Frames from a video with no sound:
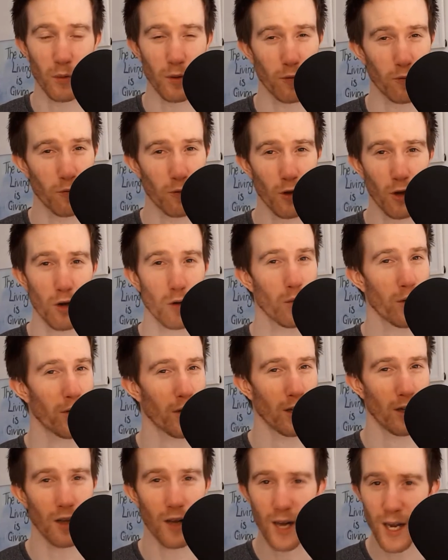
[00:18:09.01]
with flow,
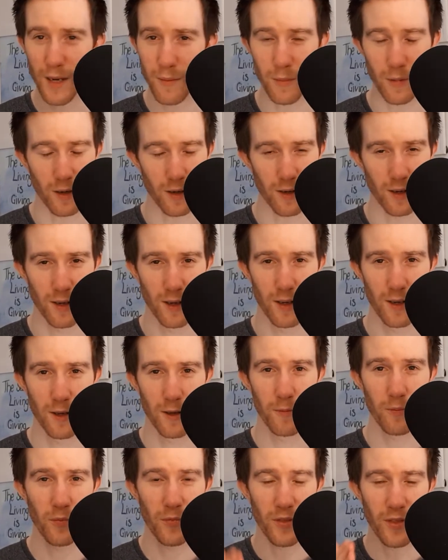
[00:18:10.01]
with alignment,
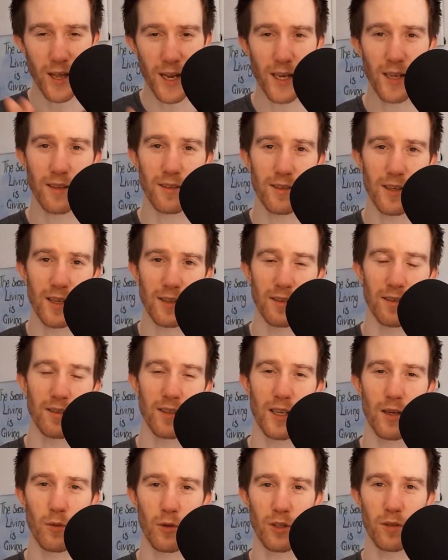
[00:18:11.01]
they can start to
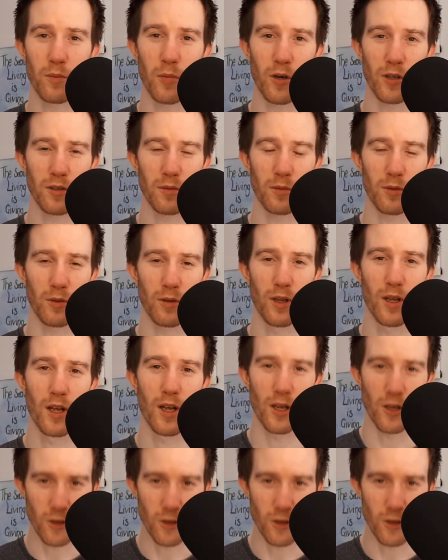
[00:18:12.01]
see what's possible.